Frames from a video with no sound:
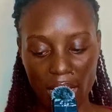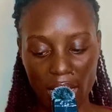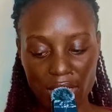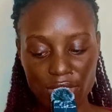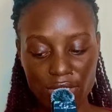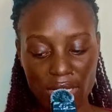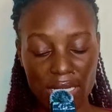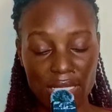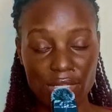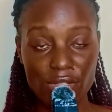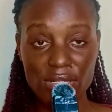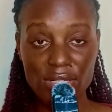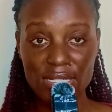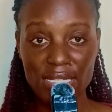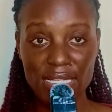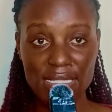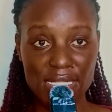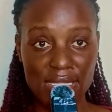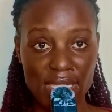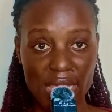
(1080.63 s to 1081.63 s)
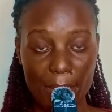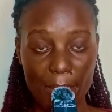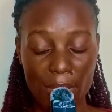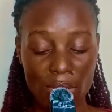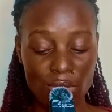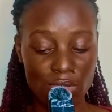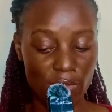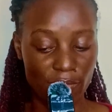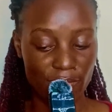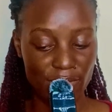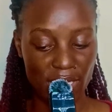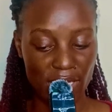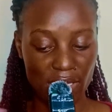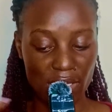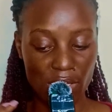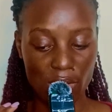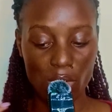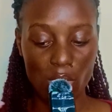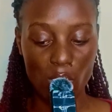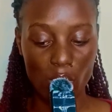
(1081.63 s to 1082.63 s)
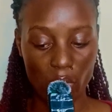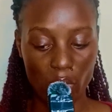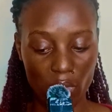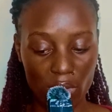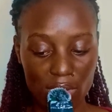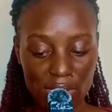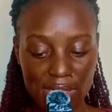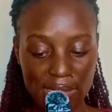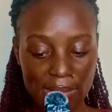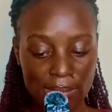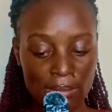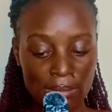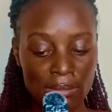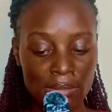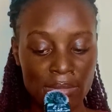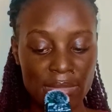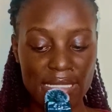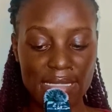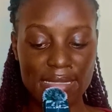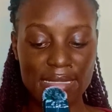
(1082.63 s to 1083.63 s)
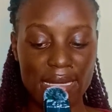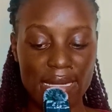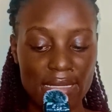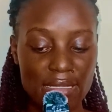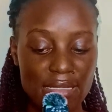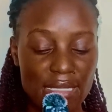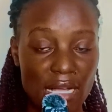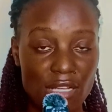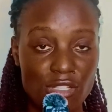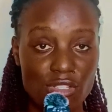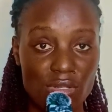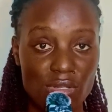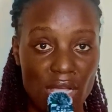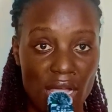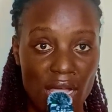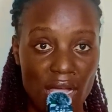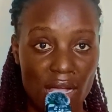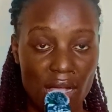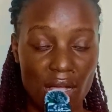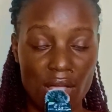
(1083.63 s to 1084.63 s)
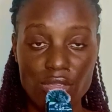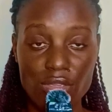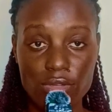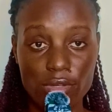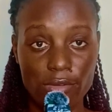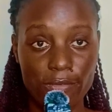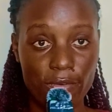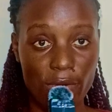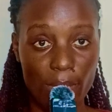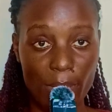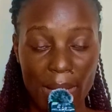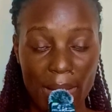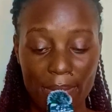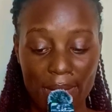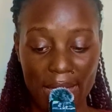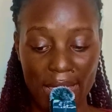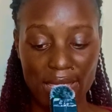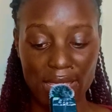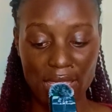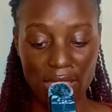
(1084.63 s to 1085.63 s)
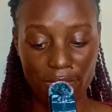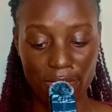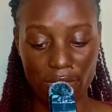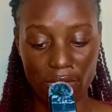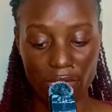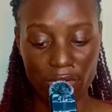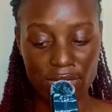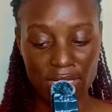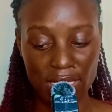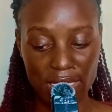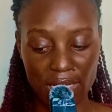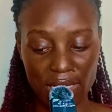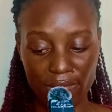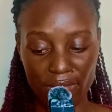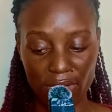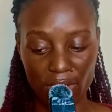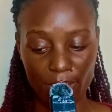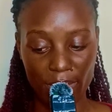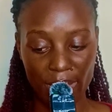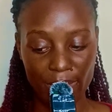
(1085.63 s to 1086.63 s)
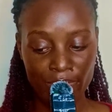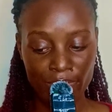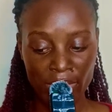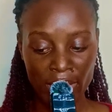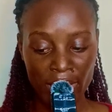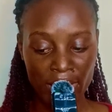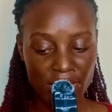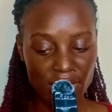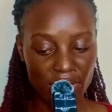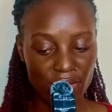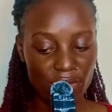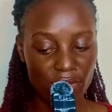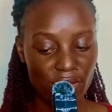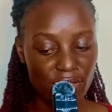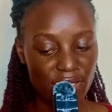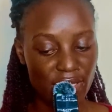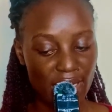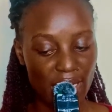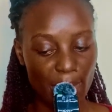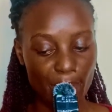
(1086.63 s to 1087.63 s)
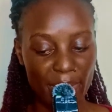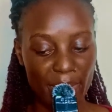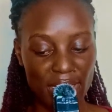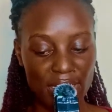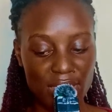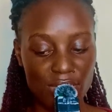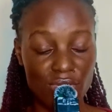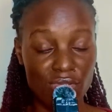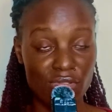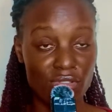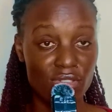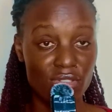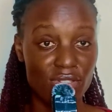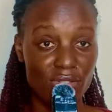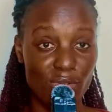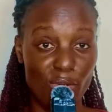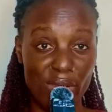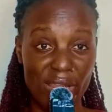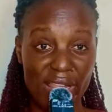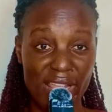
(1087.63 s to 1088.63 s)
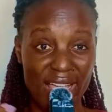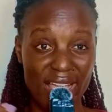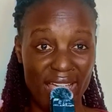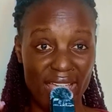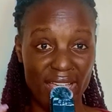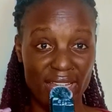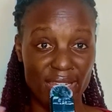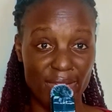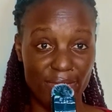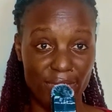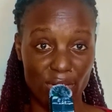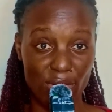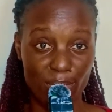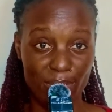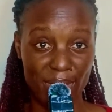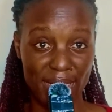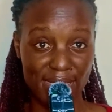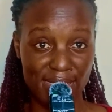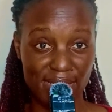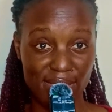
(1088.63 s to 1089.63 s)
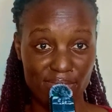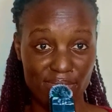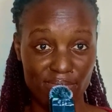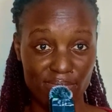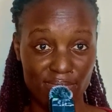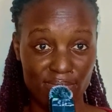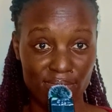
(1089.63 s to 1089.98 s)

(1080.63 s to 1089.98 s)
actually, don't let the amount of technical roles discourage you from applying if you're not a developer. Technology companies do not only hire developers.